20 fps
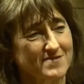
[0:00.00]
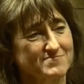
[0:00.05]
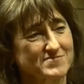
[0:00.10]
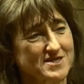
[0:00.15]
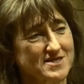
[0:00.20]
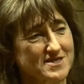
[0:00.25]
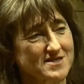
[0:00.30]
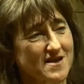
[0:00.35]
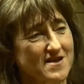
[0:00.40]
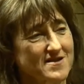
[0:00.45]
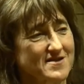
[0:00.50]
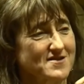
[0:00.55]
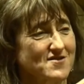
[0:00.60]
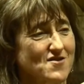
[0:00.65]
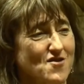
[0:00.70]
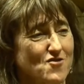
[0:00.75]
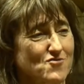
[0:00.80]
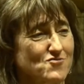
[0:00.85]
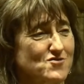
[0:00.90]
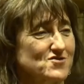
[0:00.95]
I'm
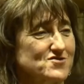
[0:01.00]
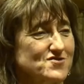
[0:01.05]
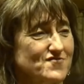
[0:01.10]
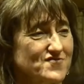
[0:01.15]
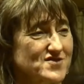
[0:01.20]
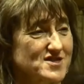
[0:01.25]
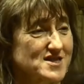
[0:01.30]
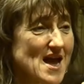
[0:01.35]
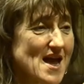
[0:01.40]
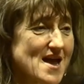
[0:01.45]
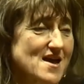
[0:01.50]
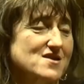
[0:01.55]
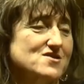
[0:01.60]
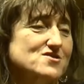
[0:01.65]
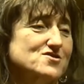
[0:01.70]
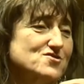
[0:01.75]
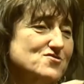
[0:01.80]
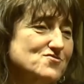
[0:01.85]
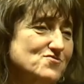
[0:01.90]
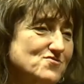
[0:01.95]
designing a whole lot of
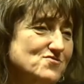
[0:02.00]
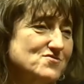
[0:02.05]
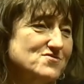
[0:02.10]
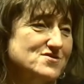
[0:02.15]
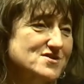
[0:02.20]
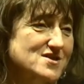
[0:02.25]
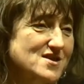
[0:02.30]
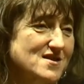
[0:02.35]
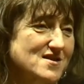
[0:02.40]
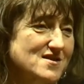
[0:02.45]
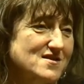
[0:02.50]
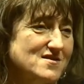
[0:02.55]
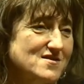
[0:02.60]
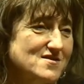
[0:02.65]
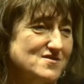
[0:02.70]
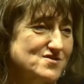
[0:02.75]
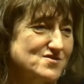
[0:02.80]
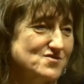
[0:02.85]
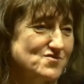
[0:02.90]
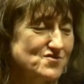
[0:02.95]
tech tools
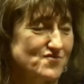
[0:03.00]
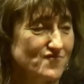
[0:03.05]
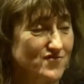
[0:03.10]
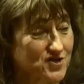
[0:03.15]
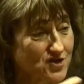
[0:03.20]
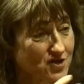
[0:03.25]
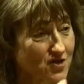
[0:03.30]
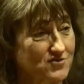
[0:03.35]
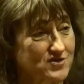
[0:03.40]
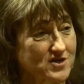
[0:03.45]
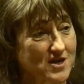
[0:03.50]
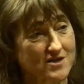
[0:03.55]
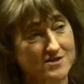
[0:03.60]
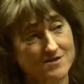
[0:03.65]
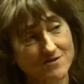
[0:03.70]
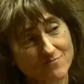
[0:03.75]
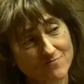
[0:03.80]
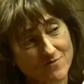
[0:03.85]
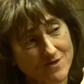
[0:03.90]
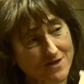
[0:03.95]
that are sort of
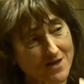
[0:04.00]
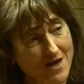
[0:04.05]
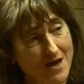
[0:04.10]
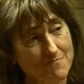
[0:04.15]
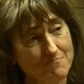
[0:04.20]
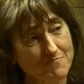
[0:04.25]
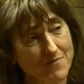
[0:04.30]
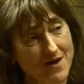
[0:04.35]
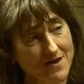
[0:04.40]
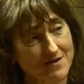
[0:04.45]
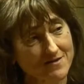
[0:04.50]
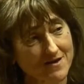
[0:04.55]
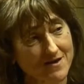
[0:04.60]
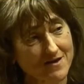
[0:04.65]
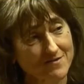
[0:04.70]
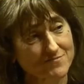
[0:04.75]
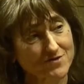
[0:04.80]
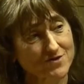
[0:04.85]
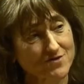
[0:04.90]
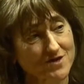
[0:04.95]
associated with the campaign
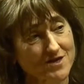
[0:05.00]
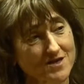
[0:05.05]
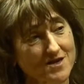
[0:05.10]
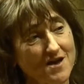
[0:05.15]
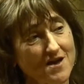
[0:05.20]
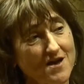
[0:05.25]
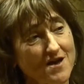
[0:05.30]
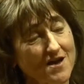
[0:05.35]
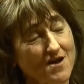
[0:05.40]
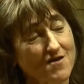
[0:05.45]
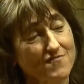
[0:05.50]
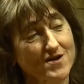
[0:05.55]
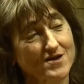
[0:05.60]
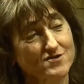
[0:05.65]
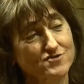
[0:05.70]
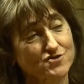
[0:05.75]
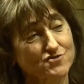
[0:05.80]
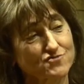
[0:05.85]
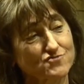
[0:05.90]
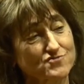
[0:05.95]
that I'm doing
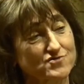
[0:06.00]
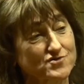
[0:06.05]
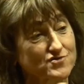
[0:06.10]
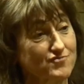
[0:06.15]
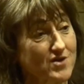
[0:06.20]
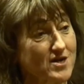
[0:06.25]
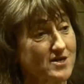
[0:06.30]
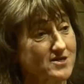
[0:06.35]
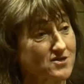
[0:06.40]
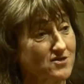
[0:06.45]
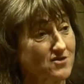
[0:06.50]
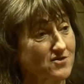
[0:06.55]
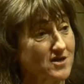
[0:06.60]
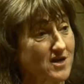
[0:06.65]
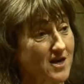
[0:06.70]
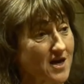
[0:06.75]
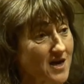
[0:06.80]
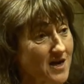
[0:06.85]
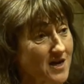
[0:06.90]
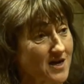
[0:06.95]
around children's rights
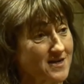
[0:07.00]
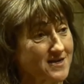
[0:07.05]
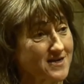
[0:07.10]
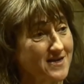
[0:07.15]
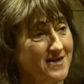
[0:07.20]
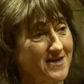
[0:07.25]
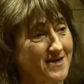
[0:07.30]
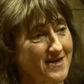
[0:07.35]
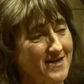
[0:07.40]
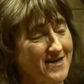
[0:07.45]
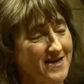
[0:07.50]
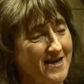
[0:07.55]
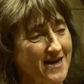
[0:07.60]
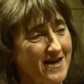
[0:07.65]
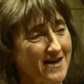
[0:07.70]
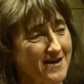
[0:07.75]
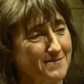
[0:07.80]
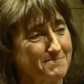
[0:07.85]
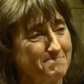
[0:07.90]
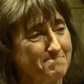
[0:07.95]
online.
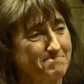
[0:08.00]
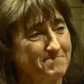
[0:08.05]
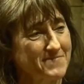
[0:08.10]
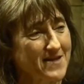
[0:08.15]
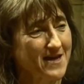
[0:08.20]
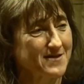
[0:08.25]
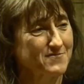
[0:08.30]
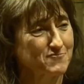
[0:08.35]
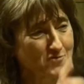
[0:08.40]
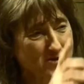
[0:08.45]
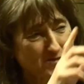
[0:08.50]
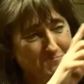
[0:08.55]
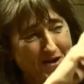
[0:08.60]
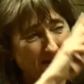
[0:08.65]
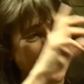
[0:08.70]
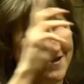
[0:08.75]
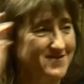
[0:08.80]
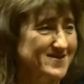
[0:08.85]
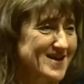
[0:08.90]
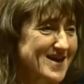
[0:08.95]
Um, and with
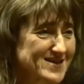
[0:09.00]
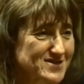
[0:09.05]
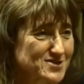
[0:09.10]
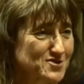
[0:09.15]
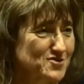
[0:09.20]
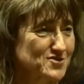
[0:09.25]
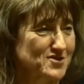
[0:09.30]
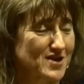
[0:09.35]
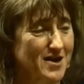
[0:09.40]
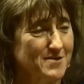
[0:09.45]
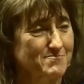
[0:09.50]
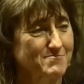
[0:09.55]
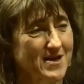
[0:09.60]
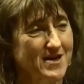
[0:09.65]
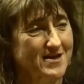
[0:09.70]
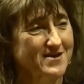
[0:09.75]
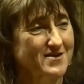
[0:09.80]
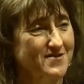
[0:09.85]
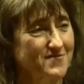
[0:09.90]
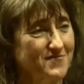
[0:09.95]
my other hat on, I'm
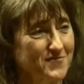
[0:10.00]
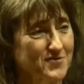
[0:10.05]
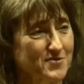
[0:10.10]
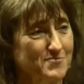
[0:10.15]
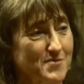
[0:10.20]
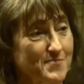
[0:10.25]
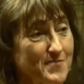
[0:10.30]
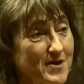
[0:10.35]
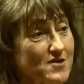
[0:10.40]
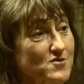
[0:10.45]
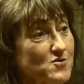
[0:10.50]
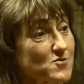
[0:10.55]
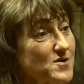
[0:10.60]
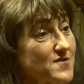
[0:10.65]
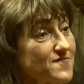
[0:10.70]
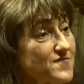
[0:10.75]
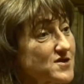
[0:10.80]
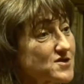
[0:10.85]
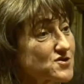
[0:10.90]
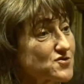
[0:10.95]
making a film about
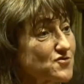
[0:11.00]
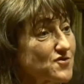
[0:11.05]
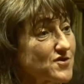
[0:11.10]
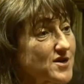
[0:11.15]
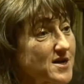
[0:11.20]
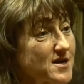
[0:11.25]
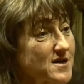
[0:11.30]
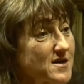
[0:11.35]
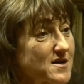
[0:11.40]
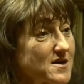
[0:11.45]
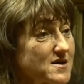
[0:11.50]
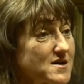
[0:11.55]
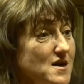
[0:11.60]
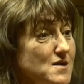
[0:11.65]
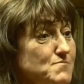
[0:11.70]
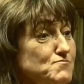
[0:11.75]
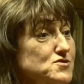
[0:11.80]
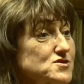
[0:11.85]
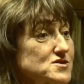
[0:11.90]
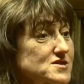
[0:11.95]
Queen Victoria and
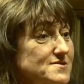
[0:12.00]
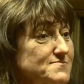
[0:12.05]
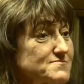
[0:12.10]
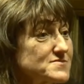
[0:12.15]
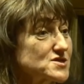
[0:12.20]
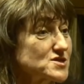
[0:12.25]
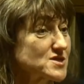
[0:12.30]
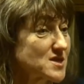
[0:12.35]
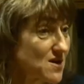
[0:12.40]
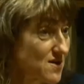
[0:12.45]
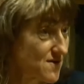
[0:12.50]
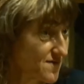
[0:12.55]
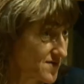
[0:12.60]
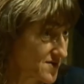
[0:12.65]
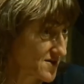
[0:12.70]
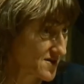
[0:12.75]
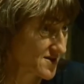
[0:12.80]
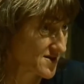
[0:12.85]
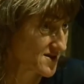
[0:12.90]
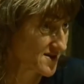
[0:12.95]
her Muslim
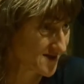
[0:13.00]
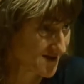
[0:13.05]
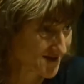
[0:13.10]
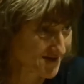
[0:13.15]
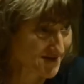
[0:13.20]
servant.